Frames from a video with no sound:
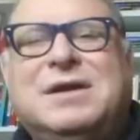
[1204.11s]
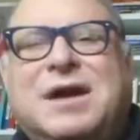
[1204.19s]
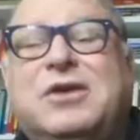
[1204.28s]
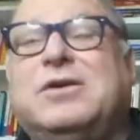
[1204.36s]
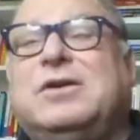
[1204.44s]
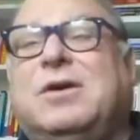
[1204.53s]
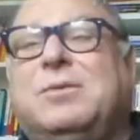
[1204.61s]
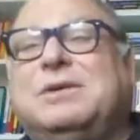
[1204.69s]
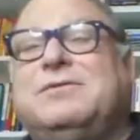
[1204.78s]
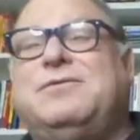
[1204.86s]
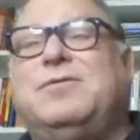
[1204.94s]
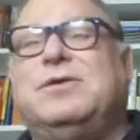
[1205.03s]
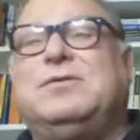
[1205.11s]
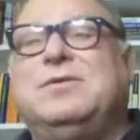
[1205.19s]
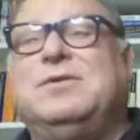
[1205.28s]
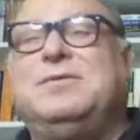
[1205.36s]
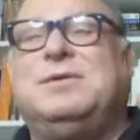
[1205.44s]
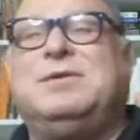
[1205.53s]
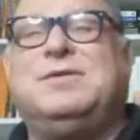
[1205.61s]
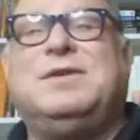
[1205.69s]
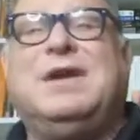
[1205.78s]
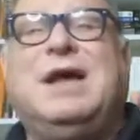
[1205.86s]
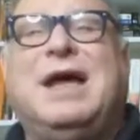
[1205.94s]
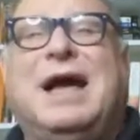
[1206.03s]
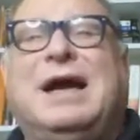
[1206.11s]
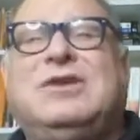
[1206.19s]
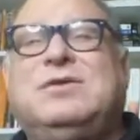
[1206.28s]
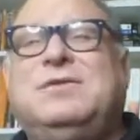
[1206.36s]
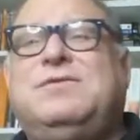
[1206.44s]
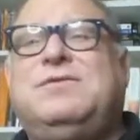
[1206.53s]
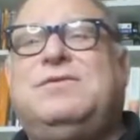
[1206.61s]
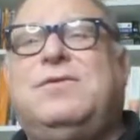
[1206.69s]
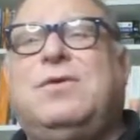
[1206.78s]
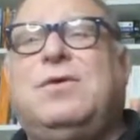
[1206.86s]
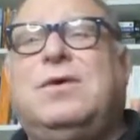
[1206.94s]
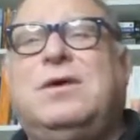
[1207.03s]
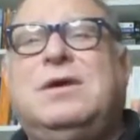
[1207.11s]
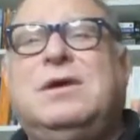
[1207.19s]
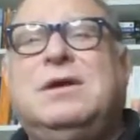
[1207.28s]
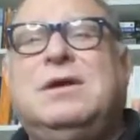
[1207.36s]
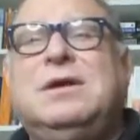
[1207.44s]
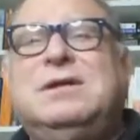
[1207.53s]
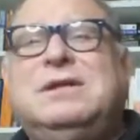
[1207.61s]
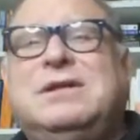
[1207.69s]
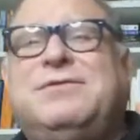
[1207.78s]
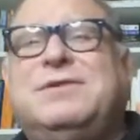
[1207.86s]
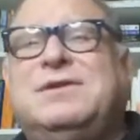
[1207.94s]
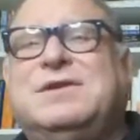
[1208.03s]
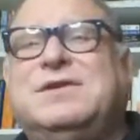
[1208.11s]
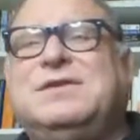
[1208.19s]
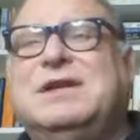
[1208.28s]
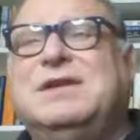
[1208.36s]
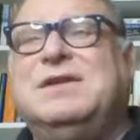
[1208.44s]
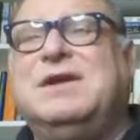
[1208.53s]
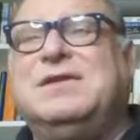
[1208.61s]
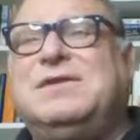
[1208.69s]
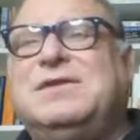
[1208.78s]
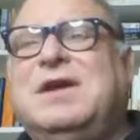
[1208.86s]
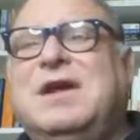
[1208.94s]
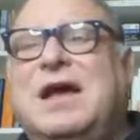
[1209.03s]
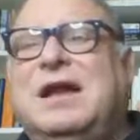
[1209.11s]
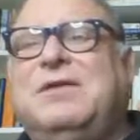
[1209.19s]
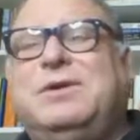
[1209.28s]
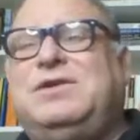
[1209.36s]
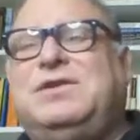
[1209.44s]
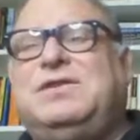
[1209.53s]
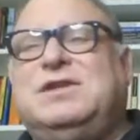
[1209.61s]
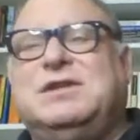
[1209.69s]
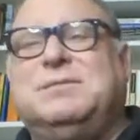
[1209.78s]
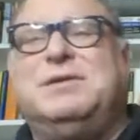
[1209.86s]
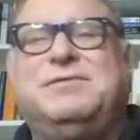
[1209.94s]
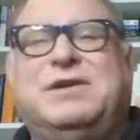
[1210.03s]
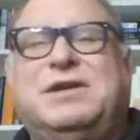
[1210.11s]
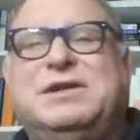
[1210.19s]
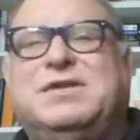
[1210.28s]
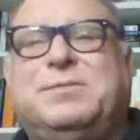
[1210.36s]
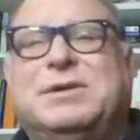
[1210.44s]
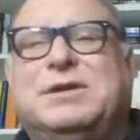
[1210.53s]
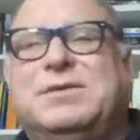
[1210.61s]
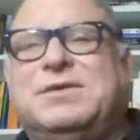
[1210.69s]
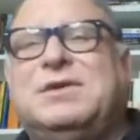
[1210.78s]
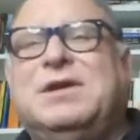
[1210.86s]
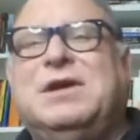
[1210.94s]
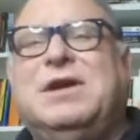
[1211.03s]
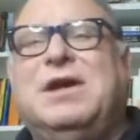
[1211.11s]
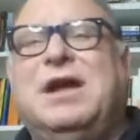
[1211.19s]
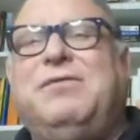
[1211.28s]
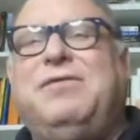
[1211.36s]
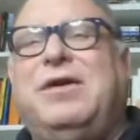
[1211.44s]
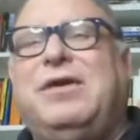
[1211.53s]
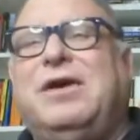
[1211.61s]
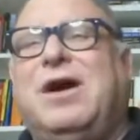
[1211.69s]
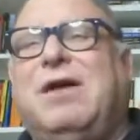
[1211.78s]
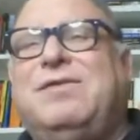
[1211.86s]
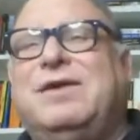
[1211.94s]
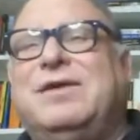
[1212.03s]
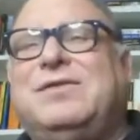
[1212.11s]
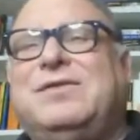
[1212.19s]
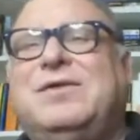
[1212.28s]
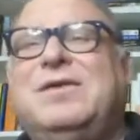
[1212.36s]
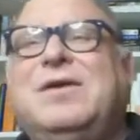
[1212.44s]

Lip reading: I don't recall what the fourth one was, but there's actually four differences in this. And then once you see them, they're very conspicuous and very obvious.